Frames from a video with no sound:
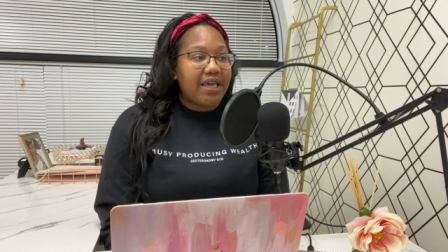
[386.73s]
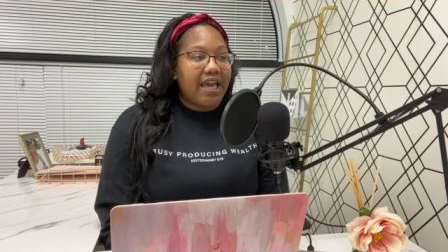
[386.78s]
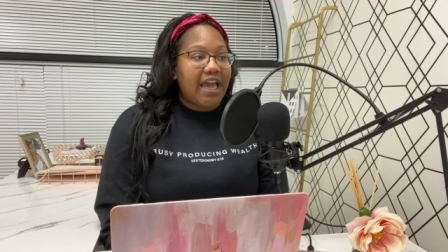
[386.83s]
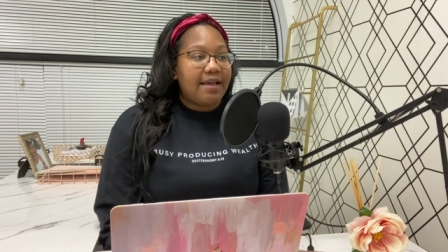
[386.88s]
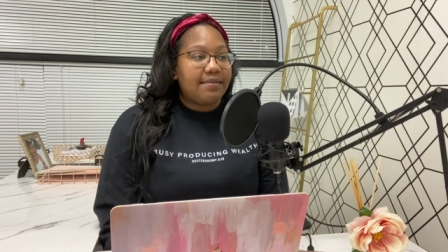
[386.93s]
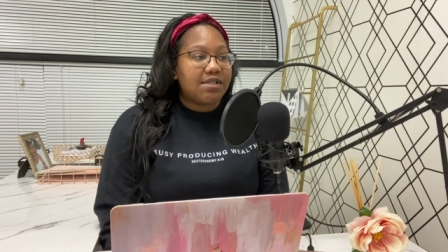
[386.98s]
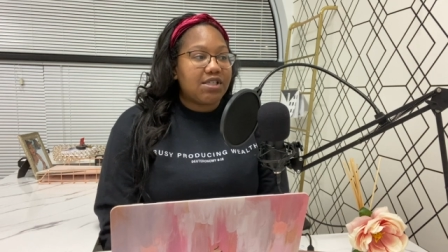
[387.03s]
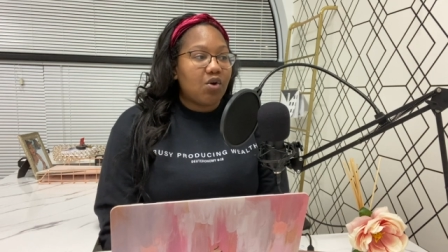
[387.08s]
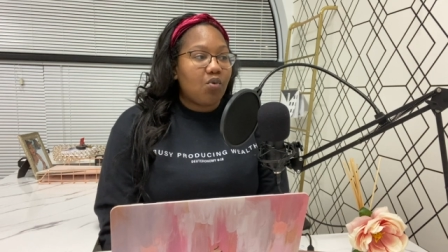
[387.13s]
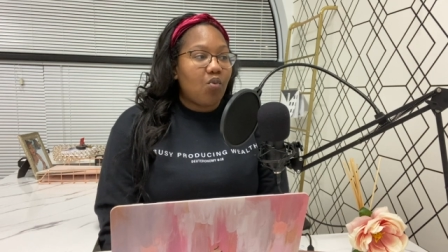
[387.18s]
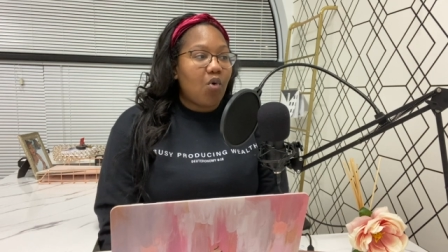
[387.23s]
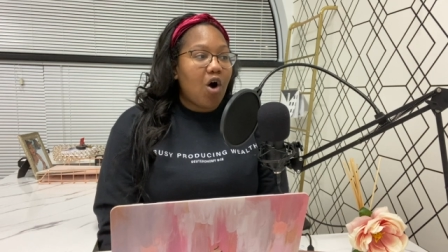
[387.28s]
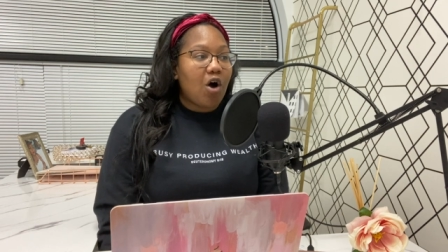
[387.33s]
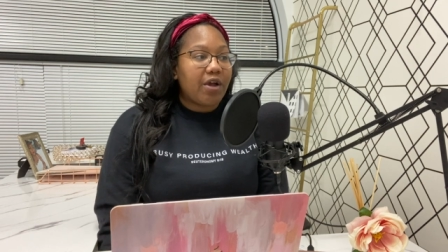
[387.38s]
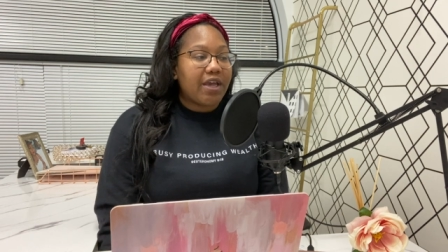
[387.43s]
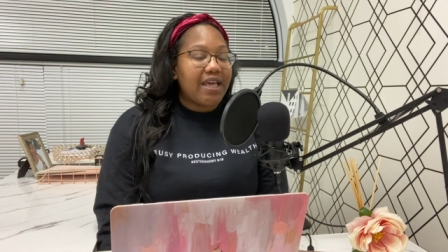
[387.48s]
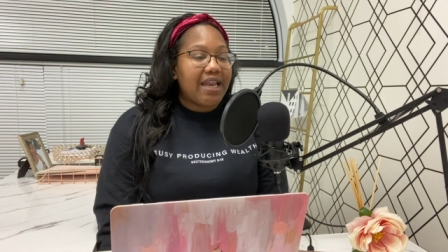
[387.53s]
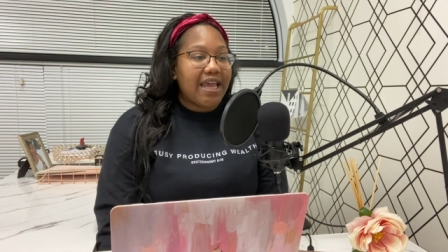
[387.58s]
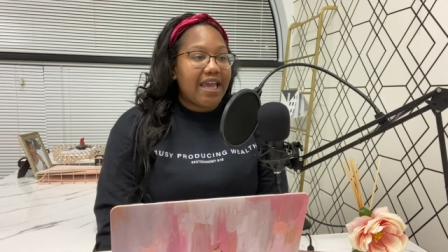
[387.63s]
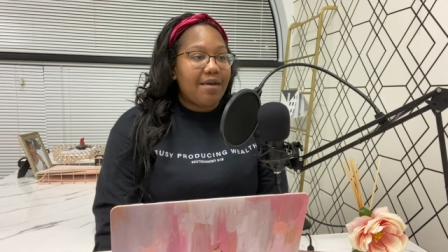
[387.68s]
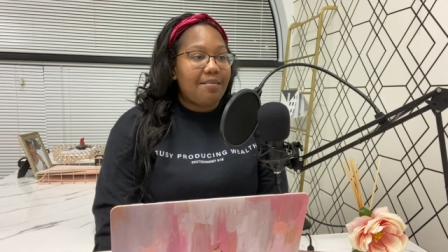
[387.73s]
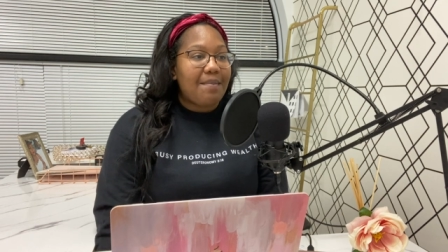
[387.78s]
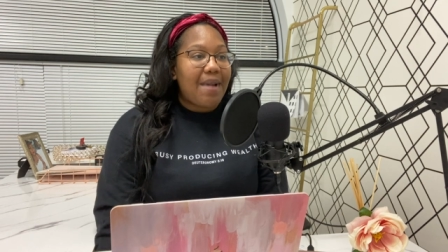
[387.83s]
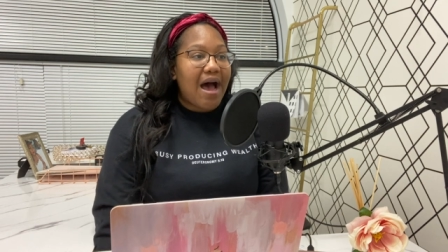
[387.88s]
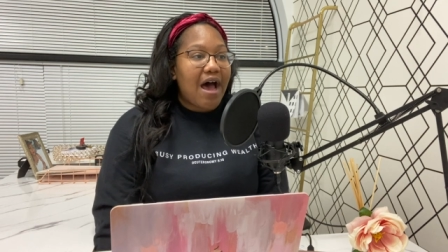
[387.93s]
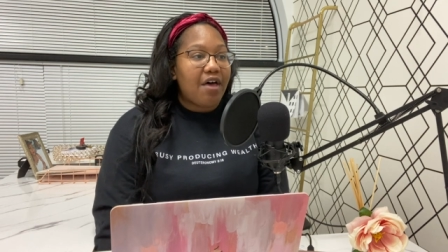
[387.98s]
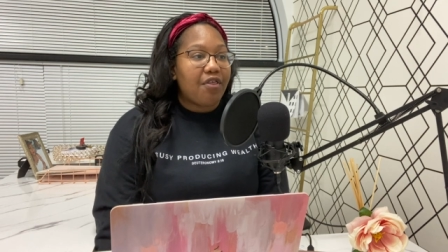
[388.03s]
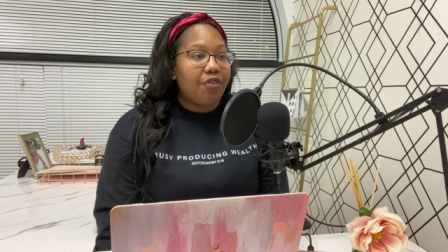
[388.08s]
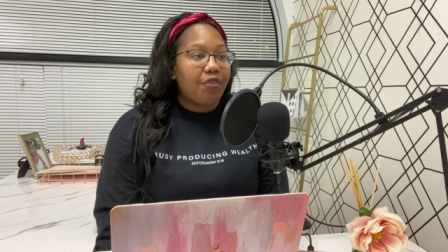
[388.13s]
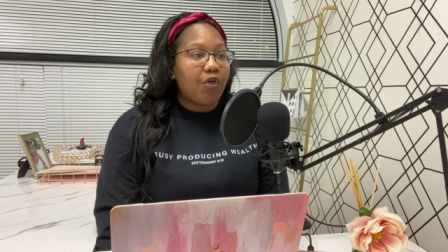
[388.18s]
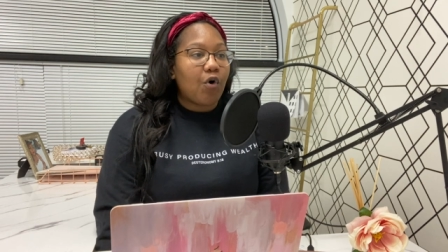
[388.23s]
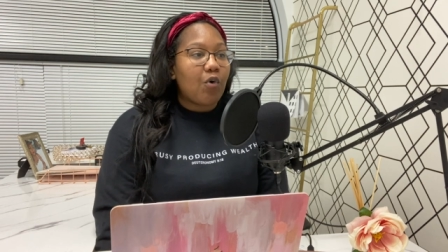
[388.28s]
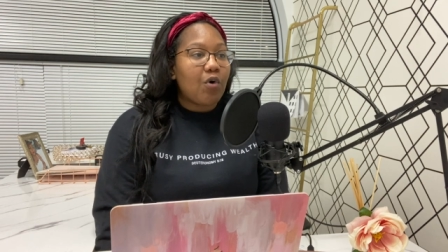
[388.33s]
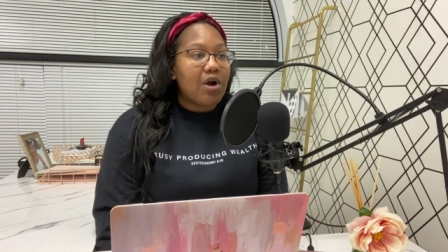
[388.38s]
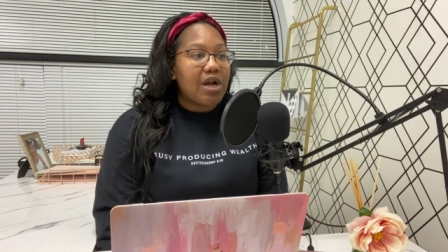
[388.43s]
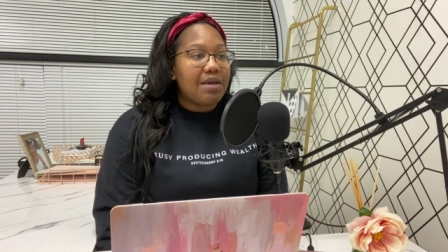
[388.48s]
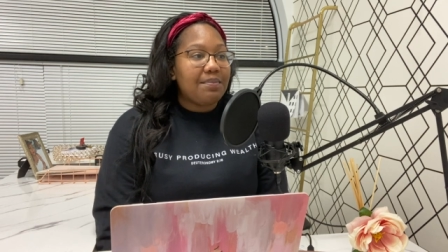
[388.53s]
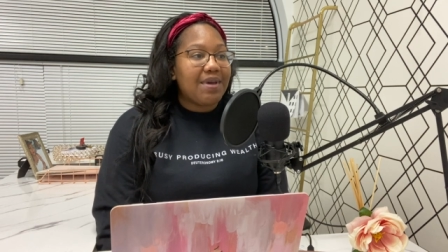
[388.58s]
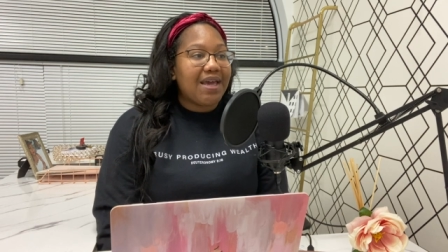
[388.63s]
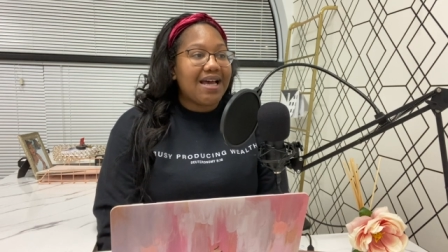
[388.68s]
came to walking in my
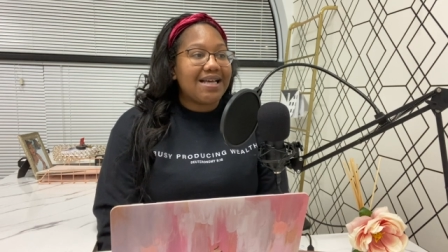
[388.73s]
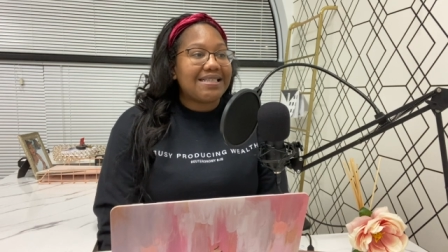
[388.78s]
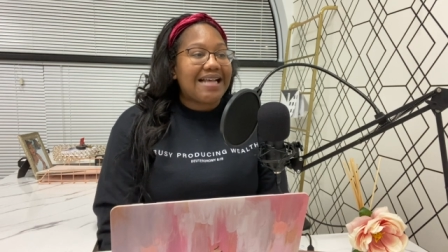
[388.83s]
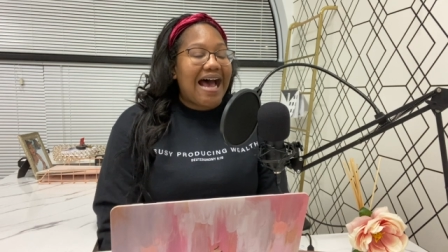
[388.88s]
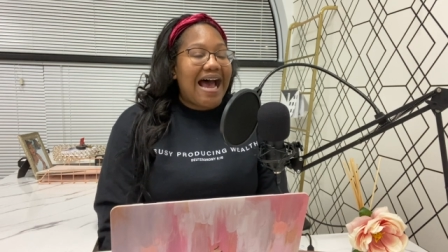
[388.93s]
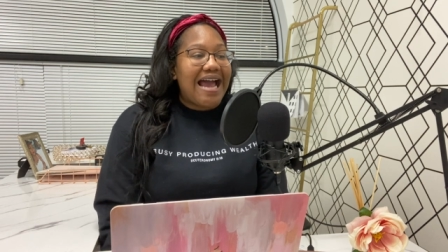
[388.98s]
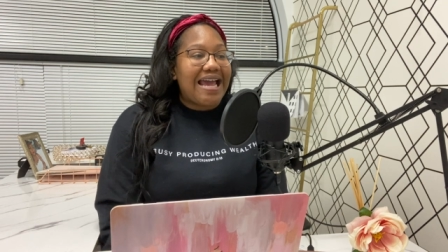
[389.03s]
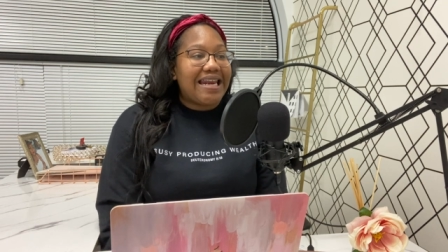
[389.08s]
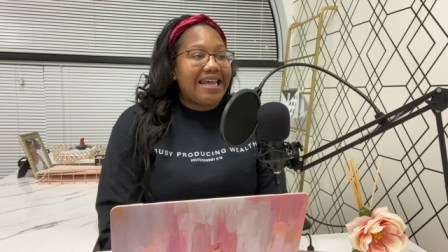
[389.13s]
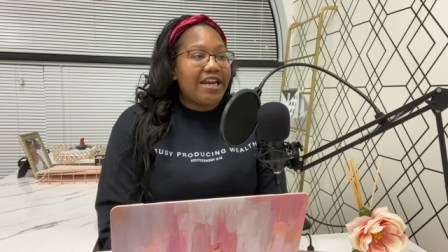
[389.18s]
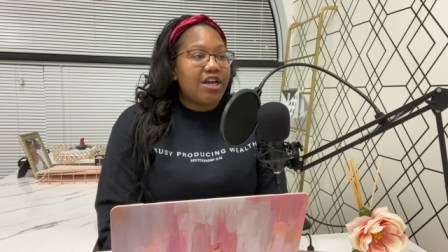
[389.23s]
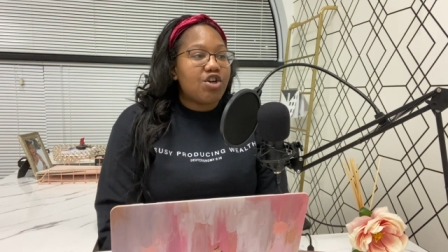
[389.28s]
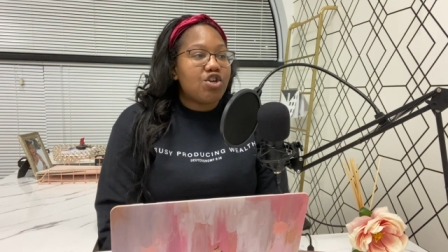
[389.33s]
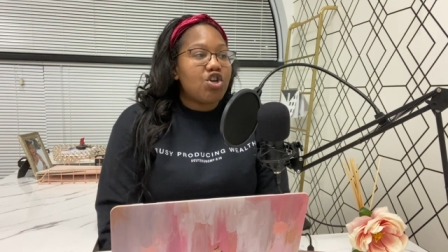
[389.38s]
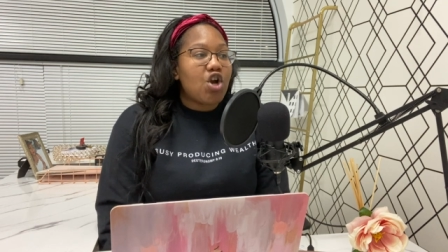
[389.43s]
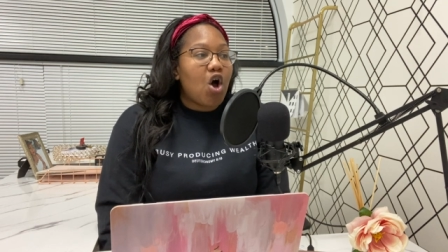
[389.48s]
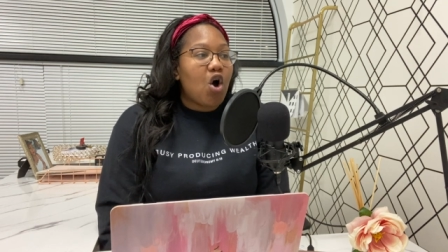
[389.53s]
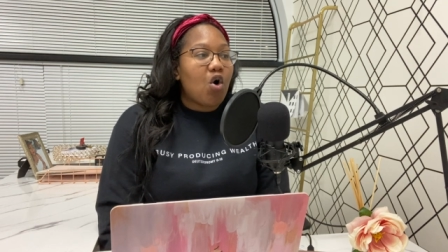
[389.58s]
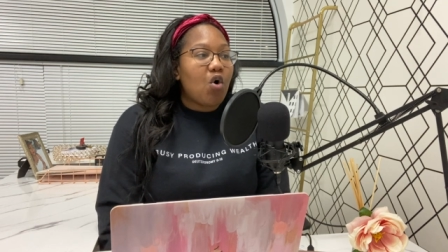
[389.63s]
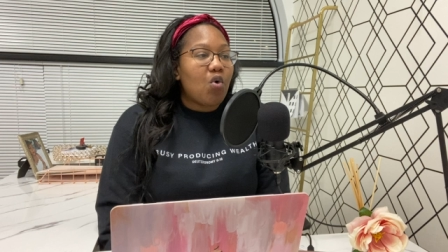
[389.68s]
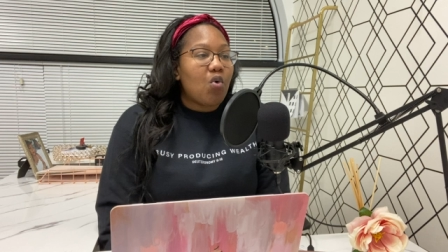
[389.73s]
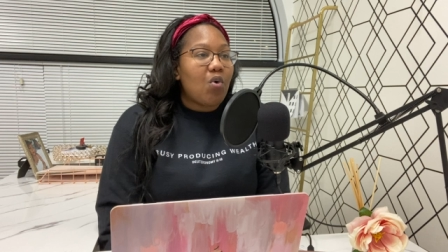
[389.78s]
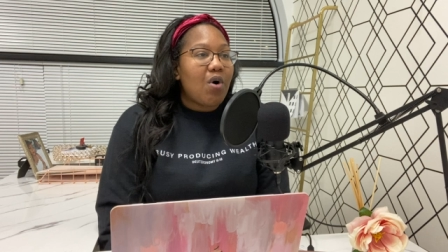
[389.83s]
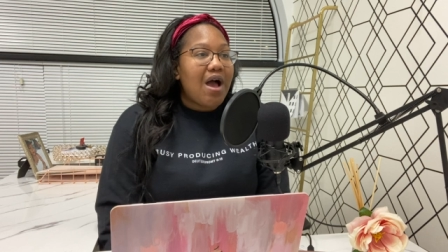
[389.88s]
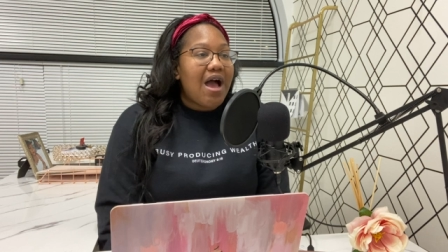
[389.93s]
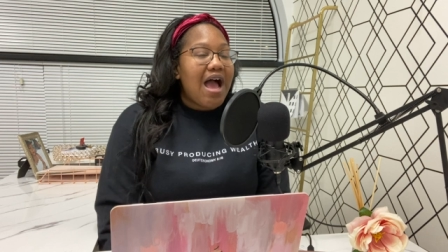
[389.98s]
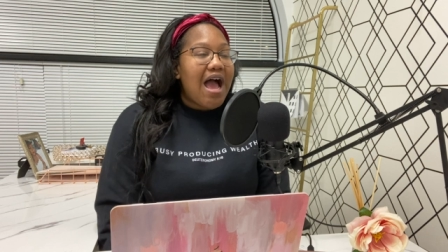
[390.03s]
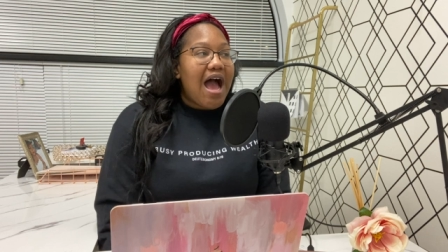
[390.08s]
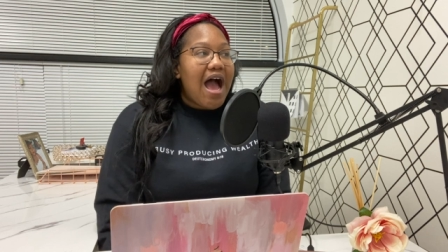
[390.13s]
authority, because I didn't know